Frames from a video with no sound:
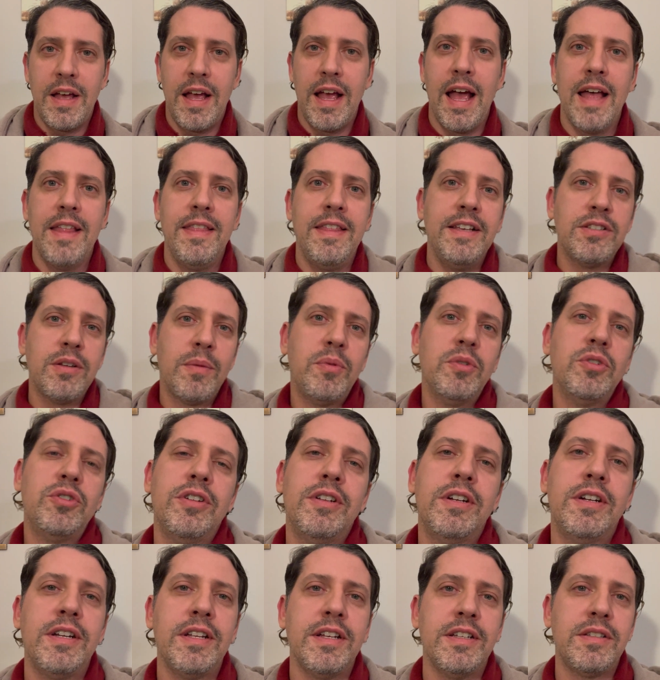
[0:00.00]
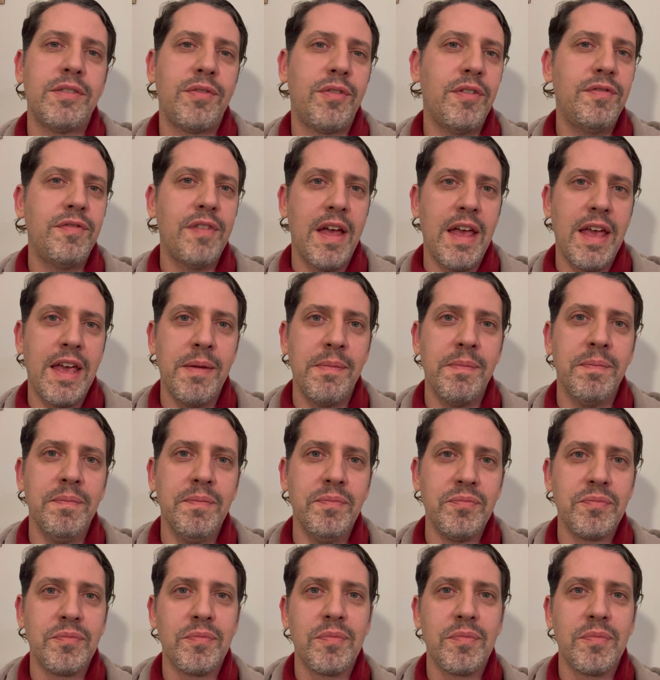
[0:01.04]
had these opportunities for fame